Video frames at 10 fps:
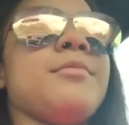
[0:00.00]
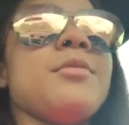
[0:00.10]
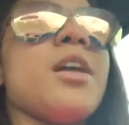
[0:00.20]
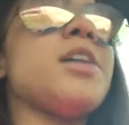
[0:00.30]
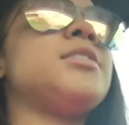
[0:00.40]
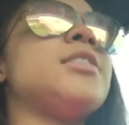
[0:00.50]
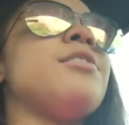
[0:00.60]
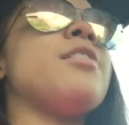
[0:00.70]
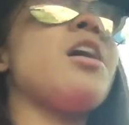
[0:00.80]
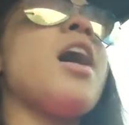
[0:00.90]
when I
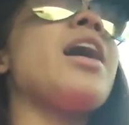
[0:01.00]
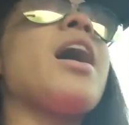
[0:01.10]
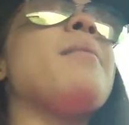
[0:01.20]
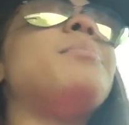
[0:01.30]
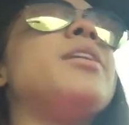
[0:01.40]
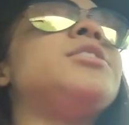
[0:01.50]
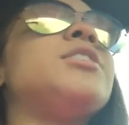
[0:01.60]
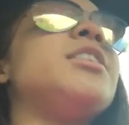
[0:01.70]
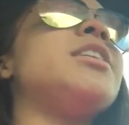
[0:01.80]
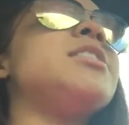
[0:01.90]
tell y'all, I got
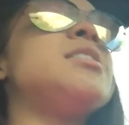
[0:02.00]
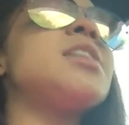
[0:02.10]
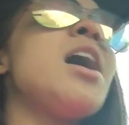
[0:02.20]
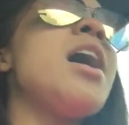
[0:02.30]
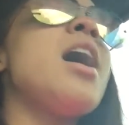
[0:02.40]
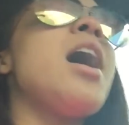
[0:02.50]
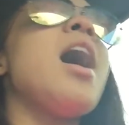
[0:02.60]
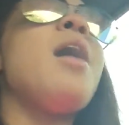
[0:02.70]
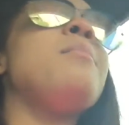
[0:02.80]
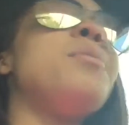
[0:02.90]
pictures.
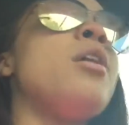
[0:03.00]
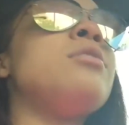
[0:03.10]
I'll